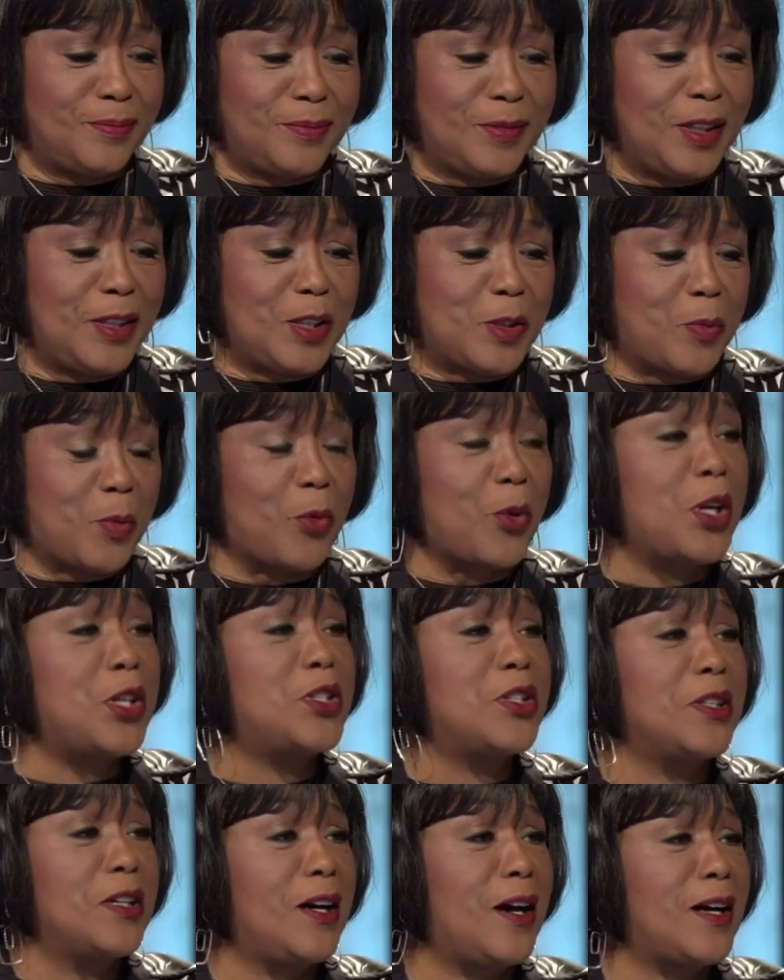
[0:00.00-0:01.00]

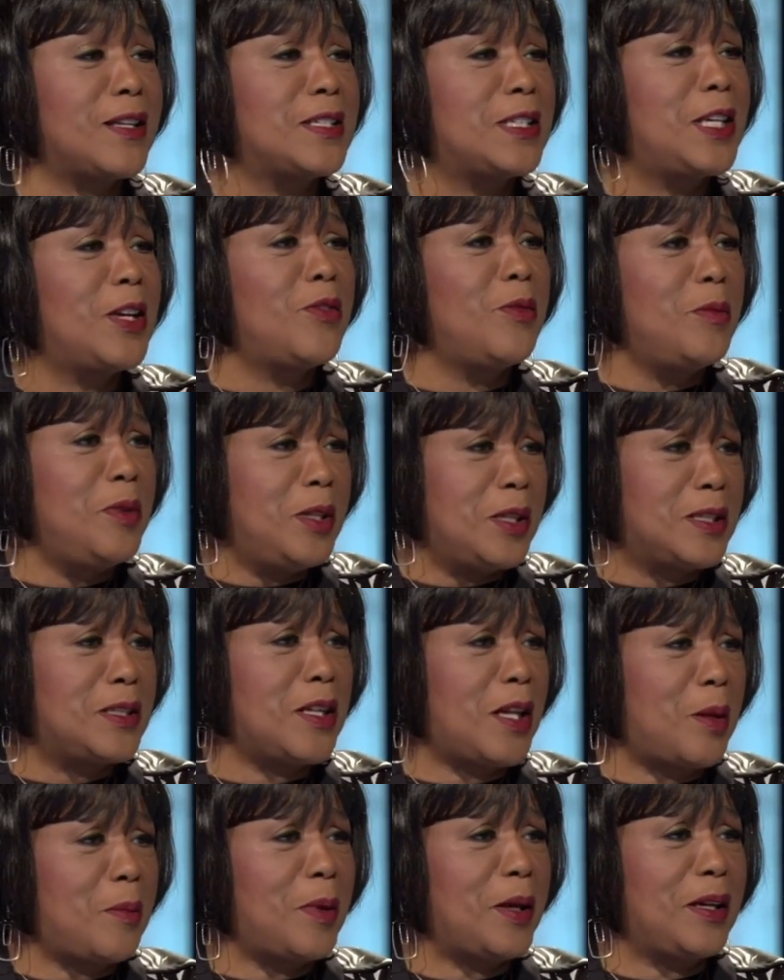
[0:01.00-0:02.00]
inspiration God's given me to
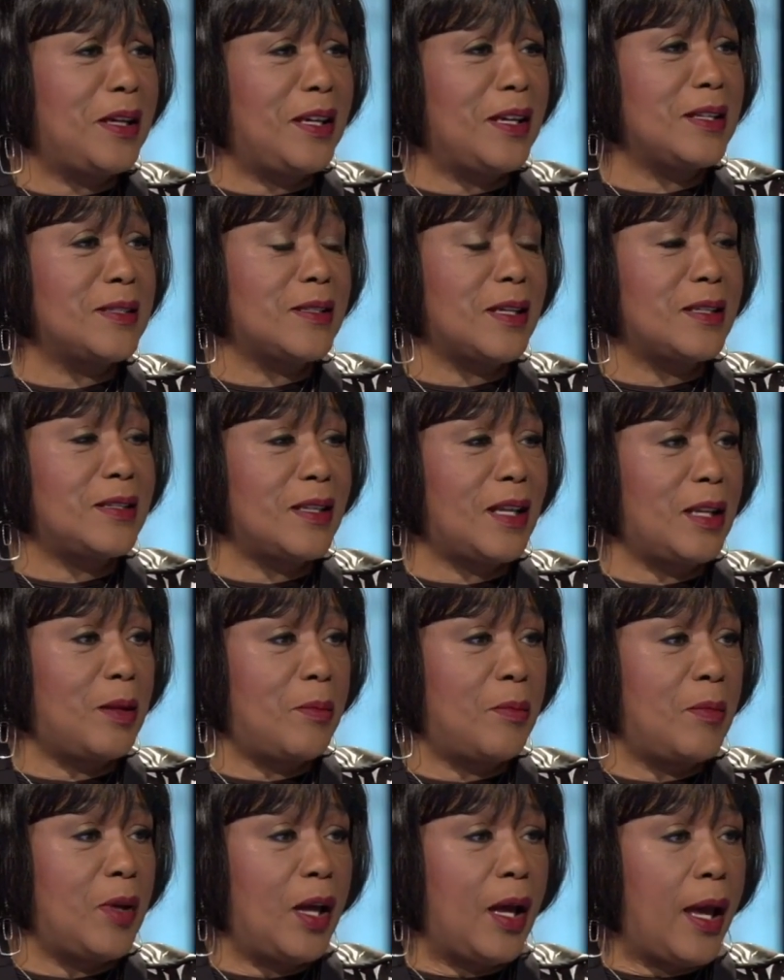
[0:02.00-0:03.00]
tell my kids, I tell
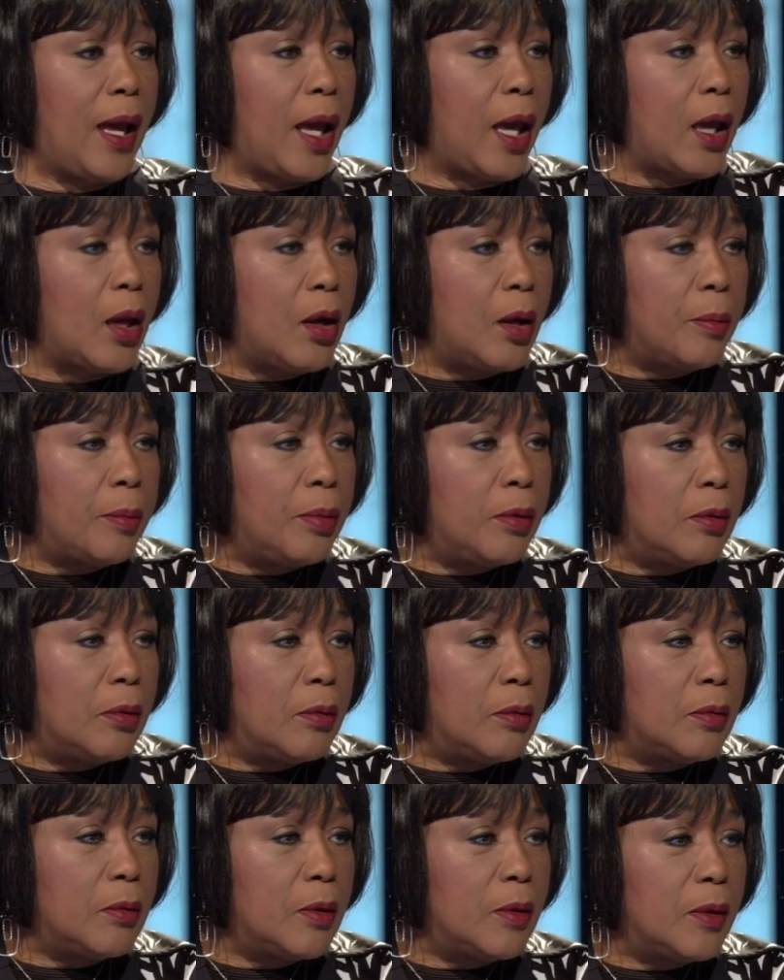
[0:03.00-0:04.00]
them, hang up.
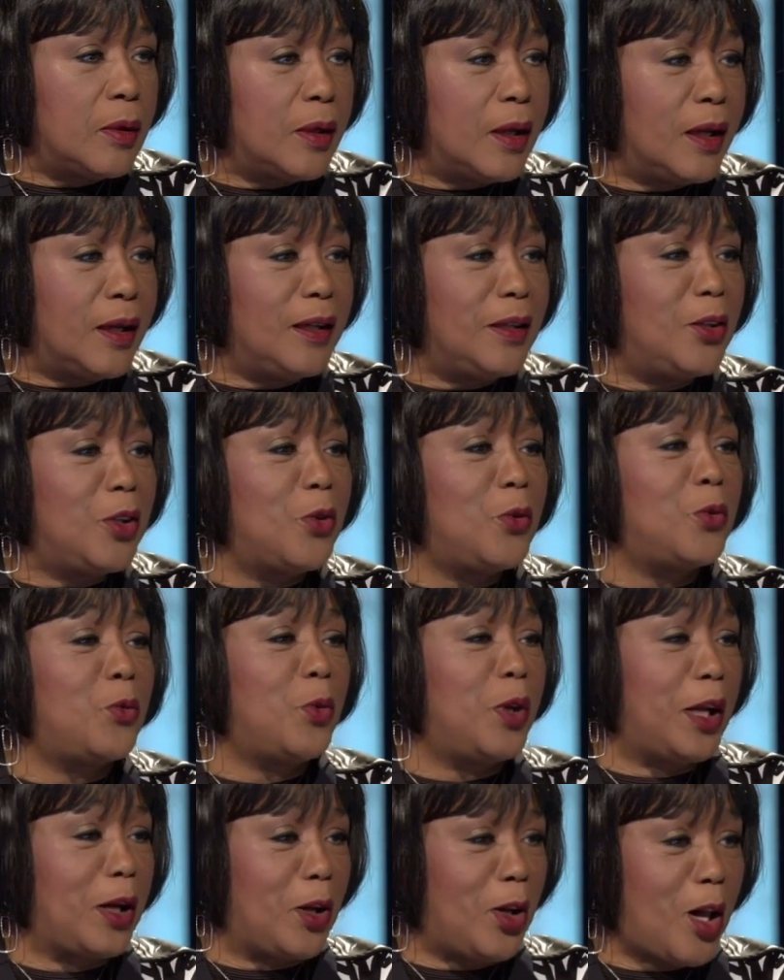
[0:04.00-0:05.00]
And don't,
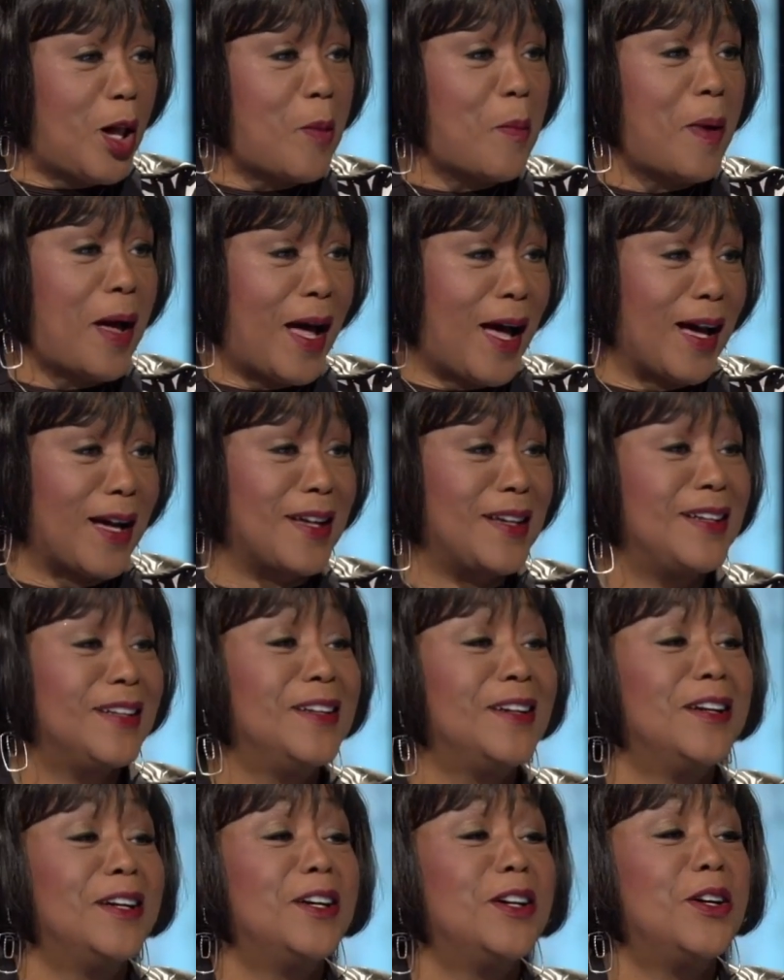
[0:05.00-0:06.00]
when I call back,
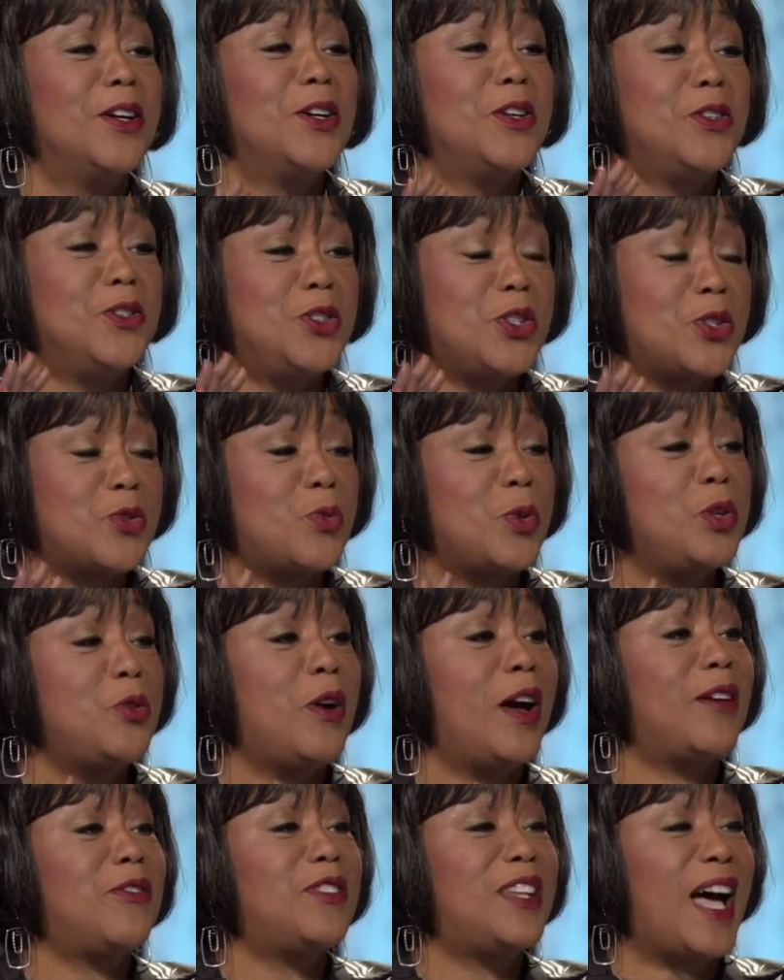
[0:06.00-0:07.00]
just when you
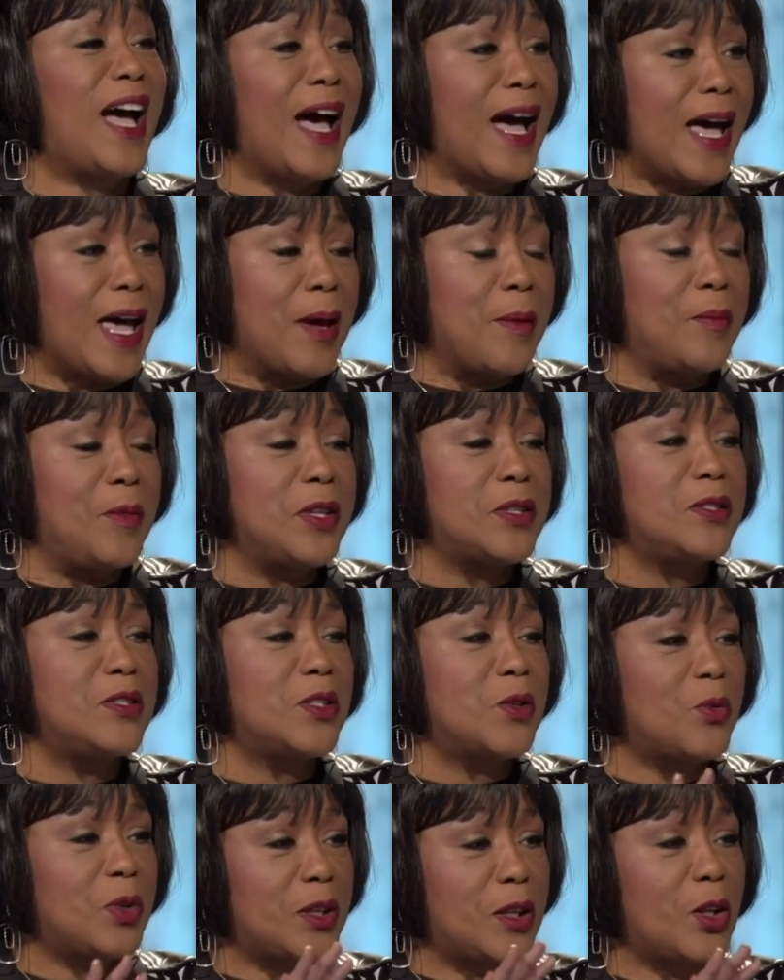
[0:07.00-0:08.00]
have time, listen
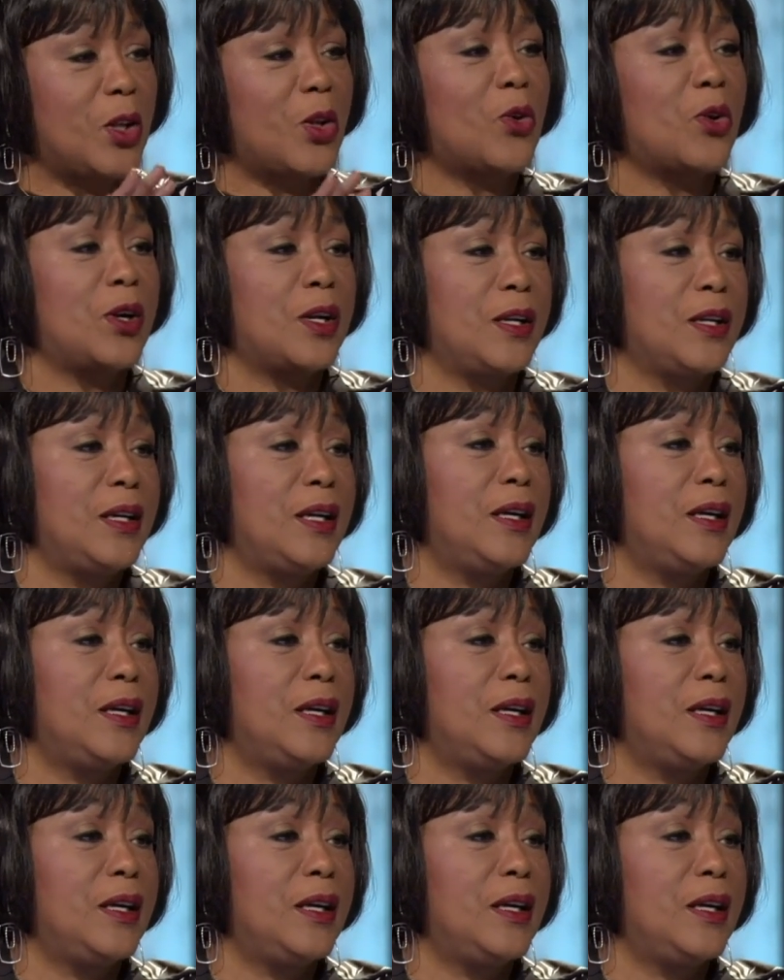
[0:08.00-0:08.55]
to what the Lord